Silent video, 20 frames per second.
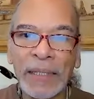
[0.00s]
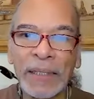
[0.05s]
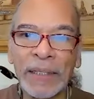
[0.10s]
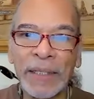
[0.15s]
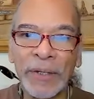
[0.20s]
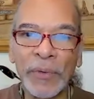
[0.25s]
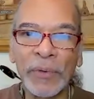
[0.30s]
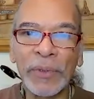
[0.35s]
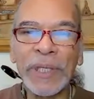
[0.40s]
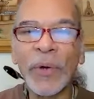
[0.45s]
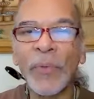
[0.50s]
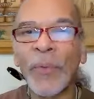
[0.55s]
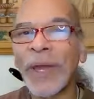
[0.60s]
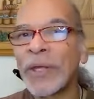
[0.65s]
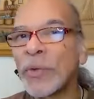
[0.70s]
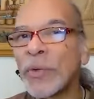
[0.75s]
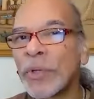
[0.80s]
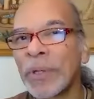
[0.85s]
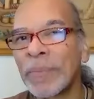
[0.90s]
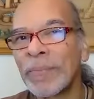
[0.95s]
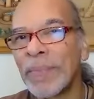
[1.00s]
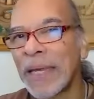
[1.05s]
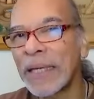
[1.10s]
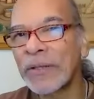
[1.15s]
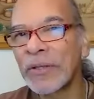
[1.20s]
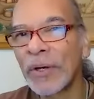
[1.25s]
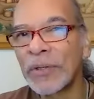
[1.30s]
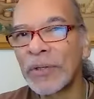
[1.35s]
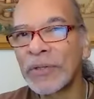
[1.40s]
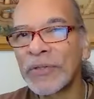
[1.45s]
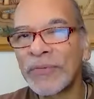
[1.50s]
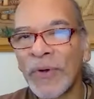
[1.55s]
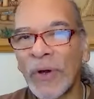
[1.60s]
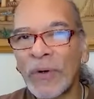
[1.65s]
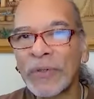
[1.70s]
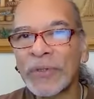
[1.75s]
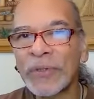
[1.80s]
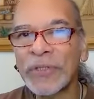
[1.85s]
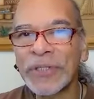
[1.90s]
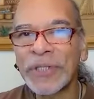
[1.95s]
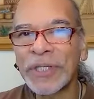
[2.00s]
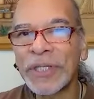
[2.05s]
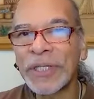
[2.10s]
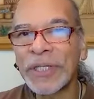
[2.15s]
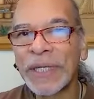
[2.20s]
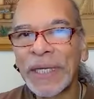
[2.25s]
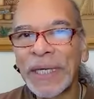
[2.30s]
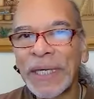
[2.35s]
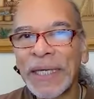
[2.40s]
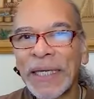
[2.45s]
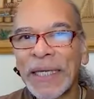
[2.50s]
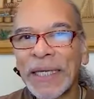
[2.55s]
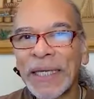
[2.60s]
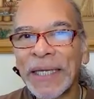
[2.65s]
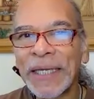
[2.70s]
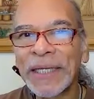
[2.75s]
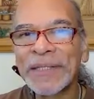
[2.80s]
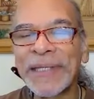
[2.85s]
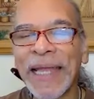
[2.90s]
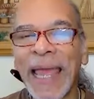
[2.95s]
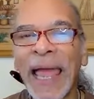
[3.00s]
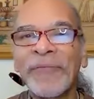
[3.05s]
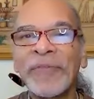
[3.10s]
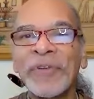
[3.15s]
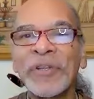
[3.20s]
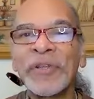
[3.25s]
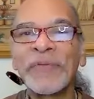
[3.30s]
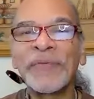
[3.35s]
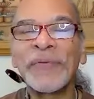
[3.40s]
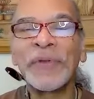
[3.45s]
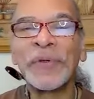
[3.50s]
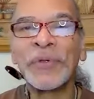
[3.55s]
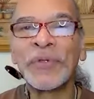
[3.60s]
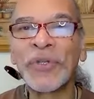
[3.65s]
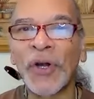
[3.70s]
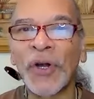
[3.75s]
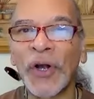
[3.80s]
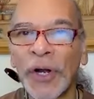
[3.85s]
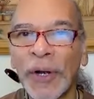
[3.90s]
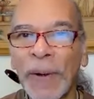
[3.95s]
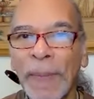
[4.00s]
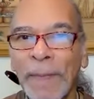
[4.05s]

The only way you can make those, folks, is to have a diffuser.